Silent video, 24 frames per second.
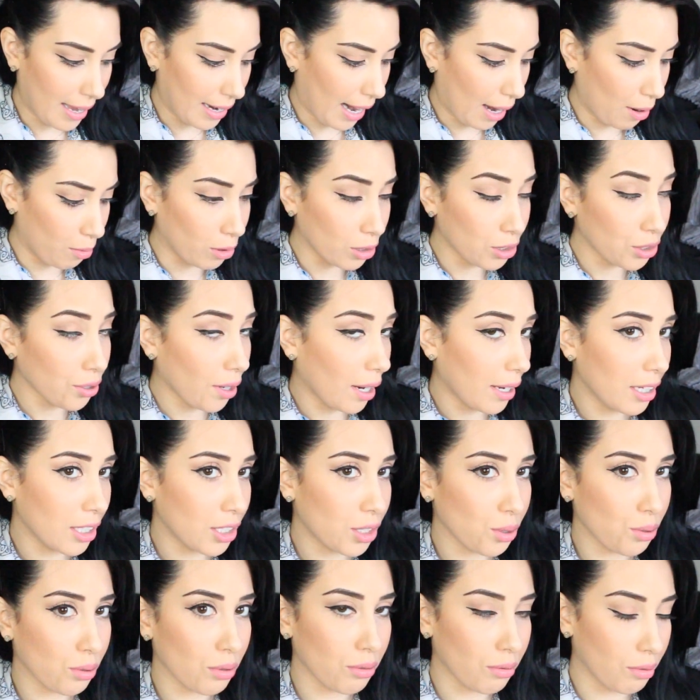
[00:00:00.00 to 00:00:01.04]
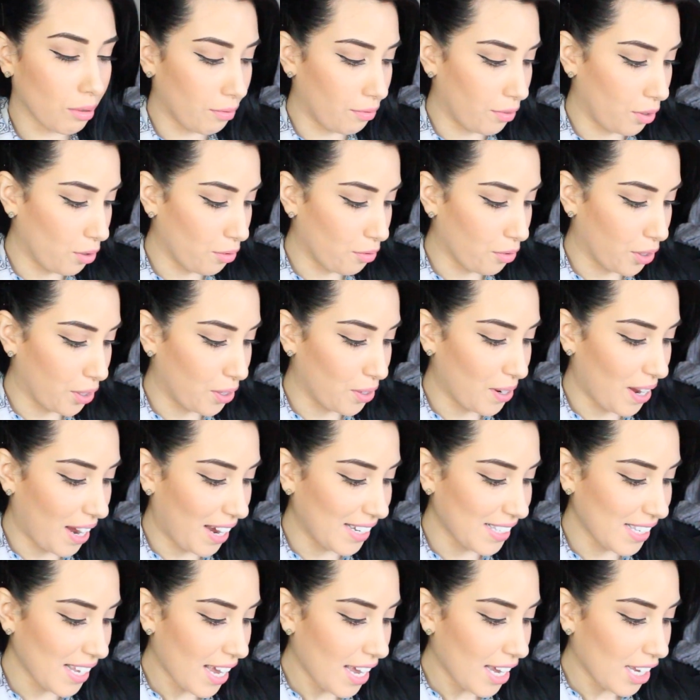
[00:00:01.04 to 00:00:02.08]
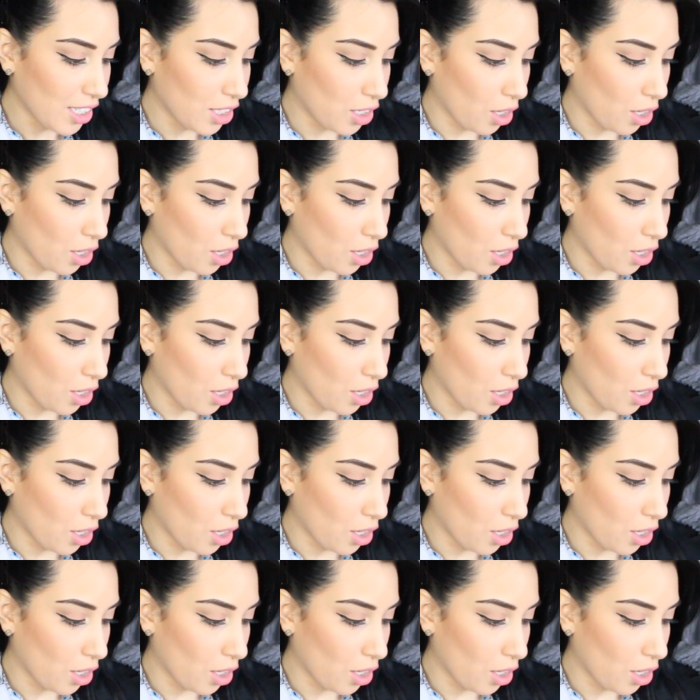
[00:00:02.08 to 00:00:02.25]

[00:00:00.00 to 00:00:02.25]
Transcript: and I will try to do a review for you guys.